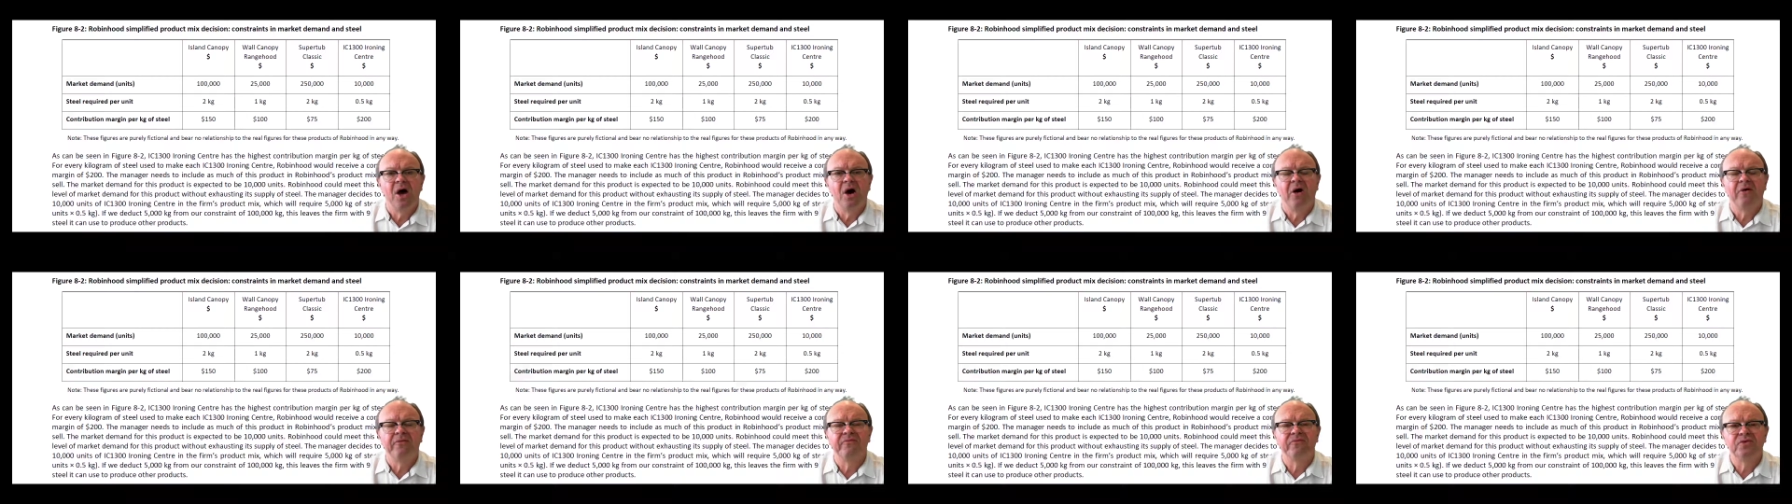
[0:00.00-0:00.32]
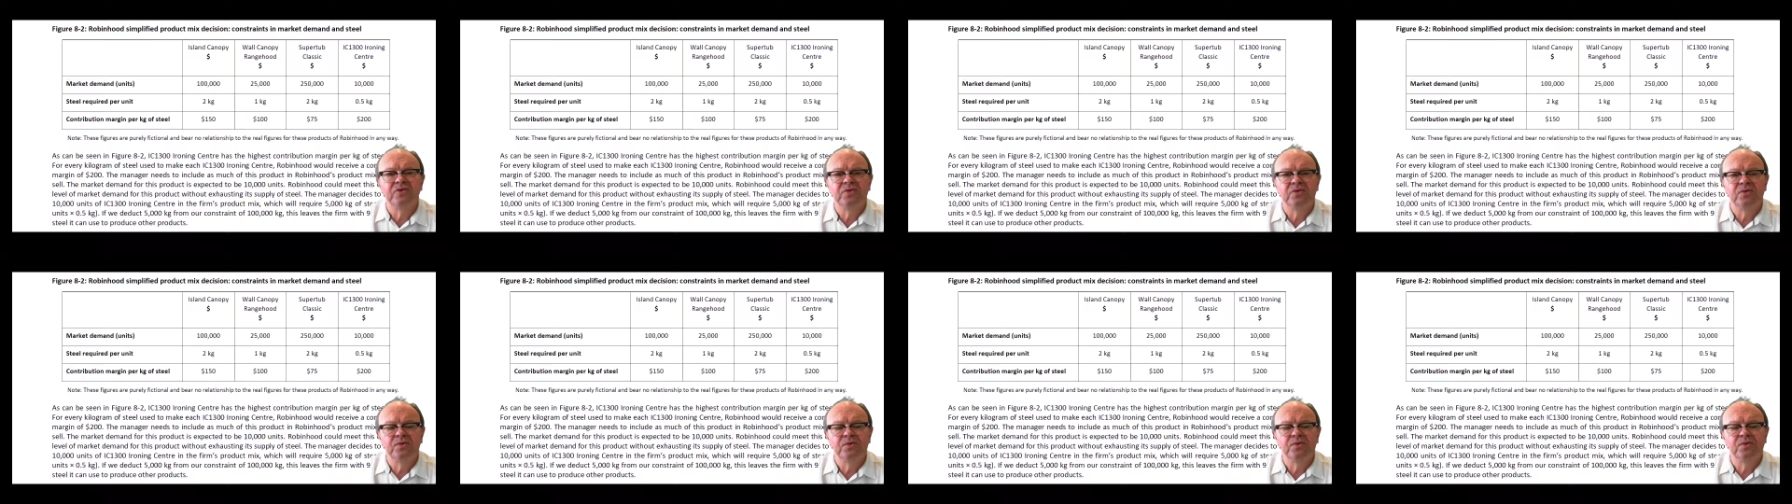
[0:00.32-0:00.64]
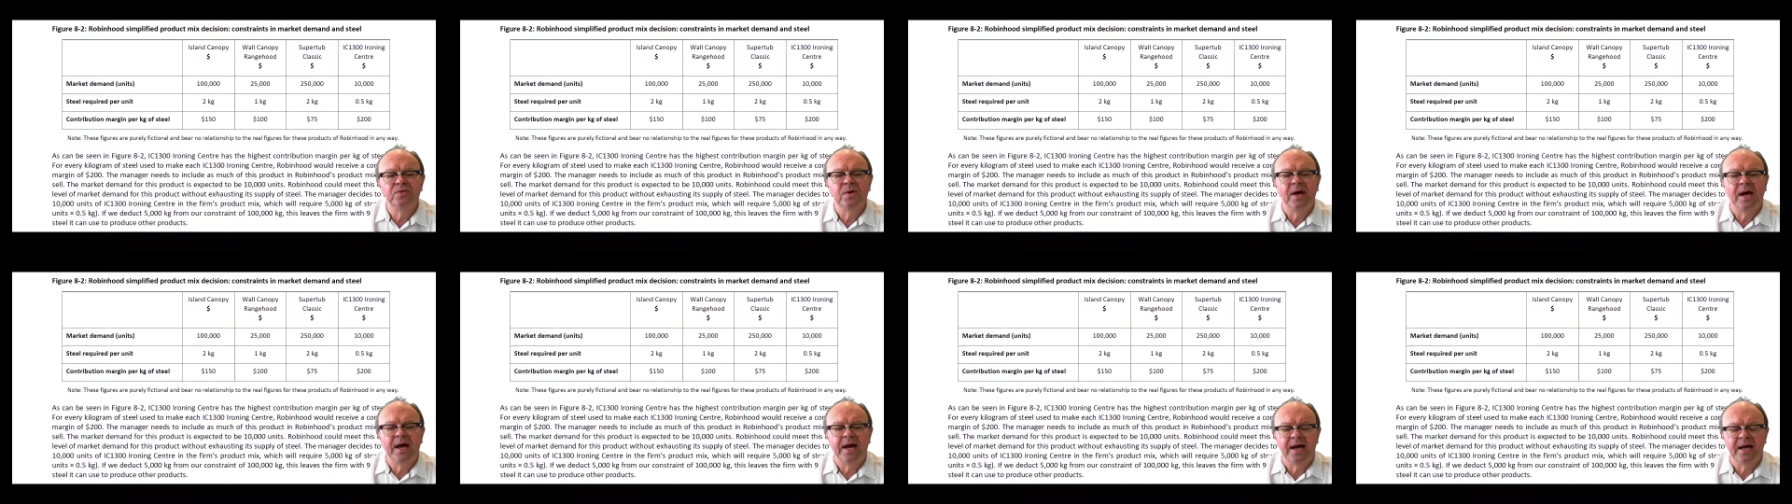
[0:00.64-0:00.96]
of
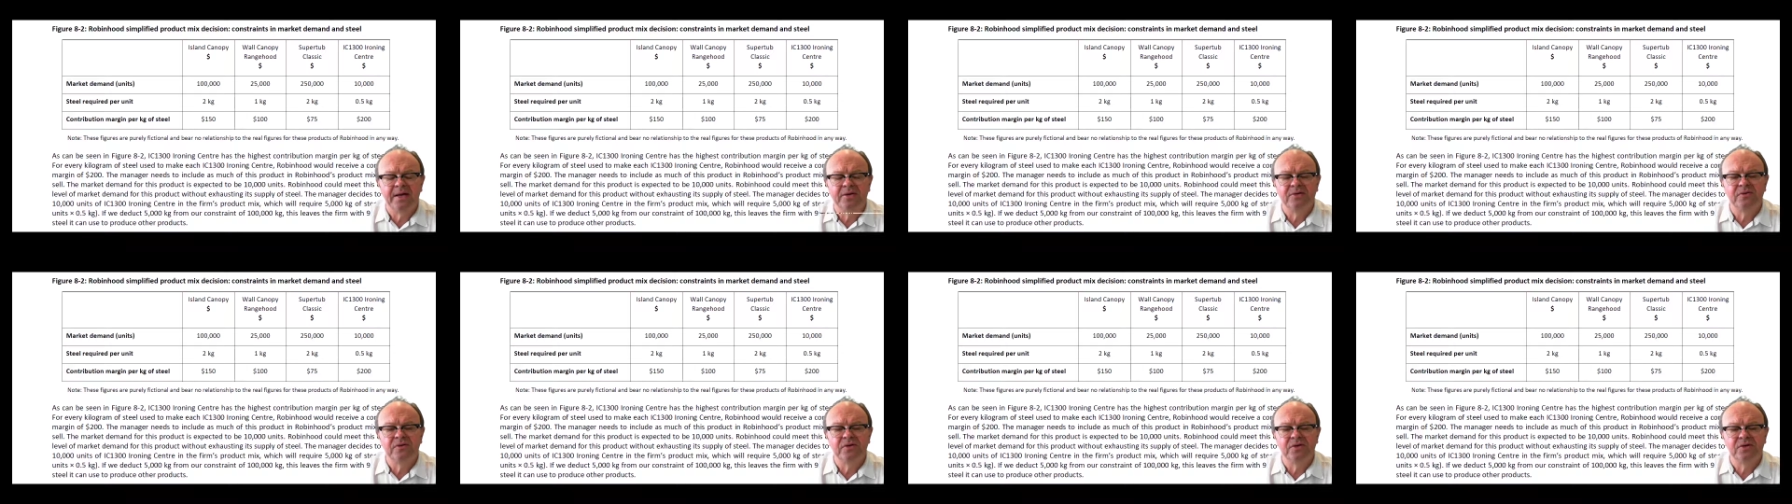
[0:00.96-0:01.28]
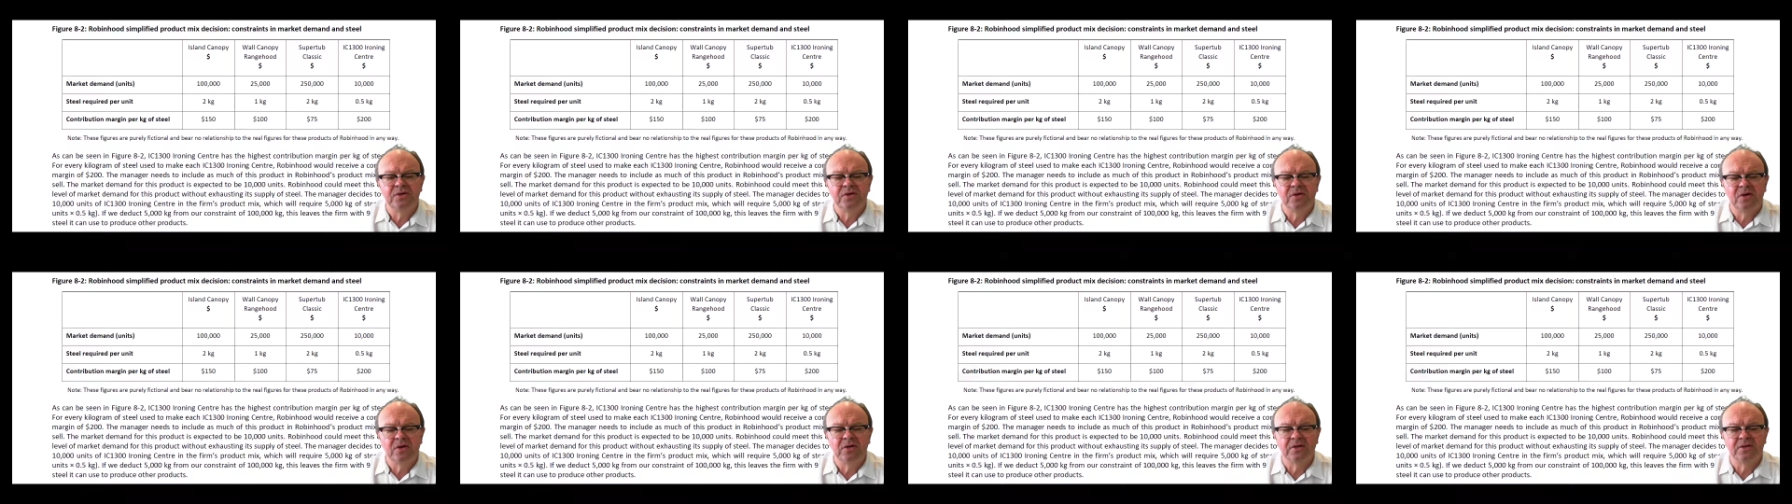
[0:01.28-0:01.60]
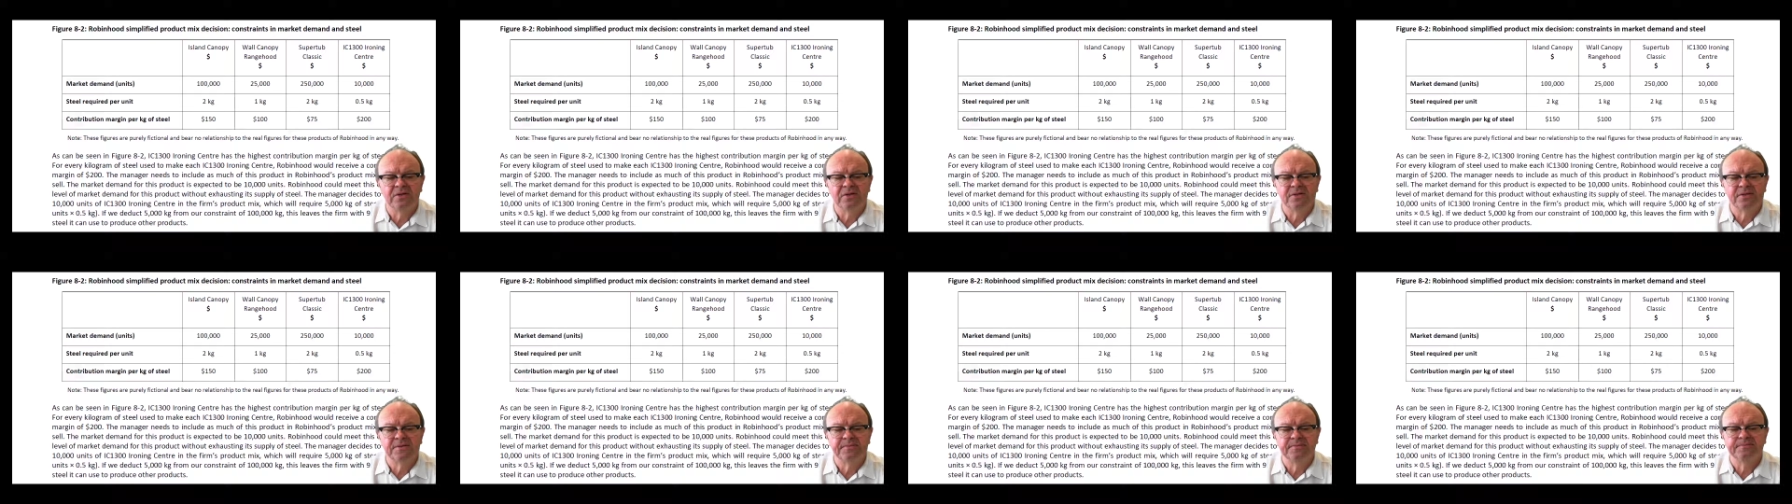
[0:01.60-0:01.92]

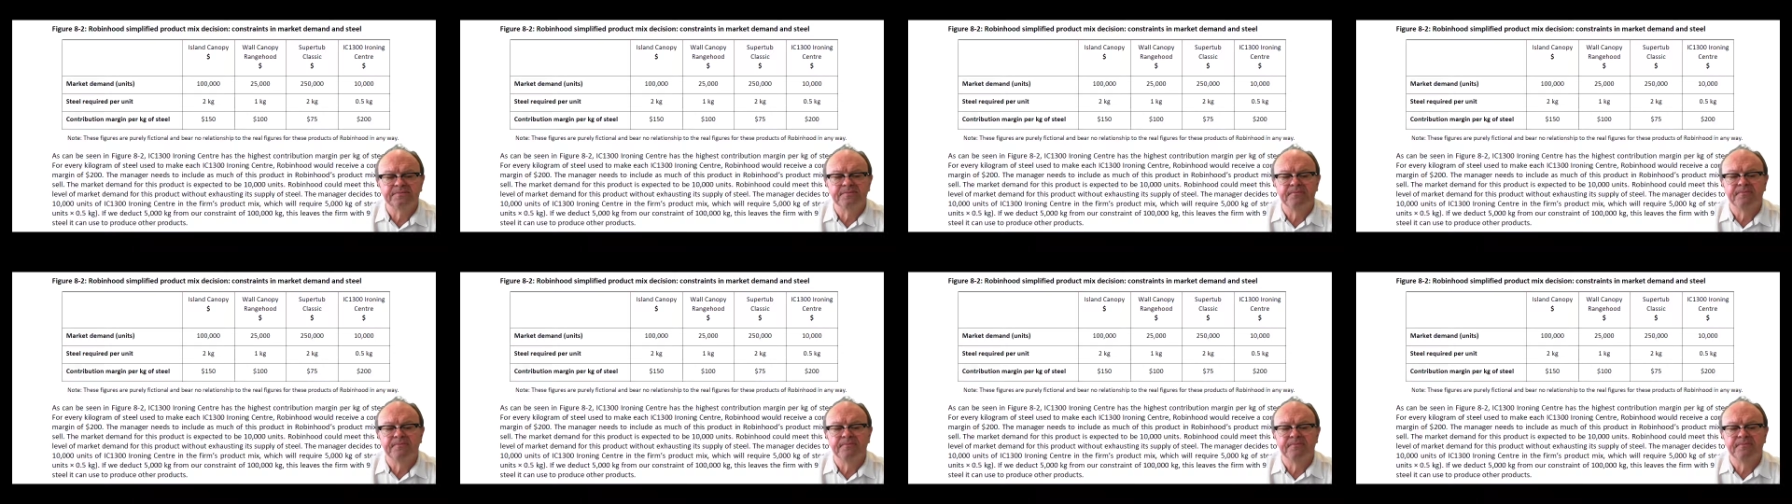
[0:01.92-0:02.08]
$200.